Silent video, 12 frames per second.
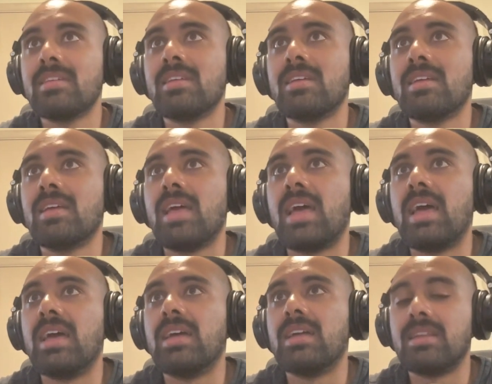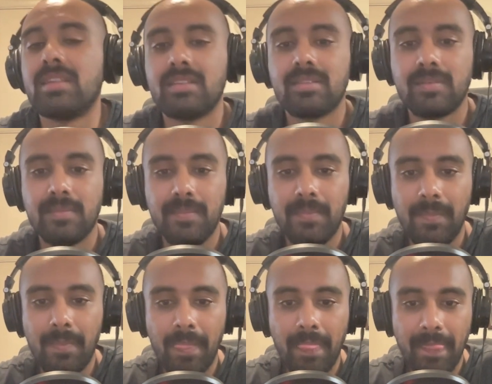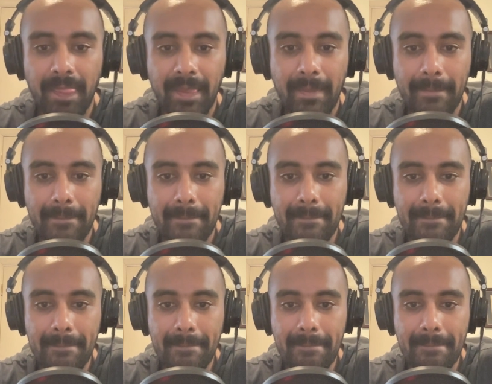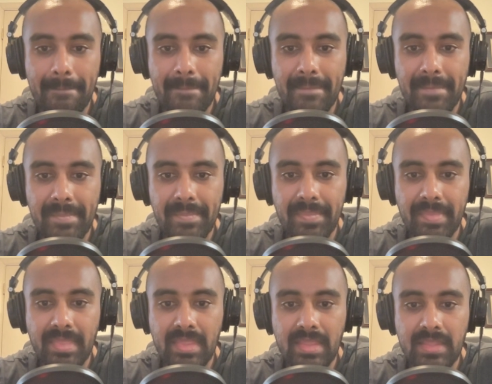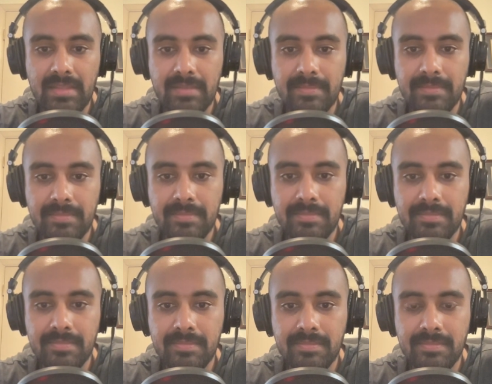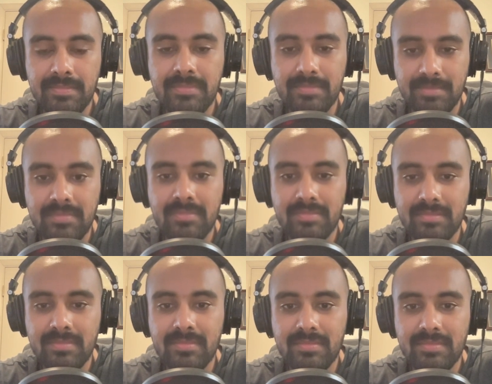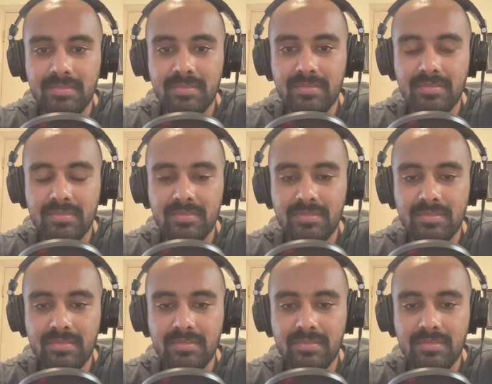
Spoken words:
No words are spoken by the person on screen.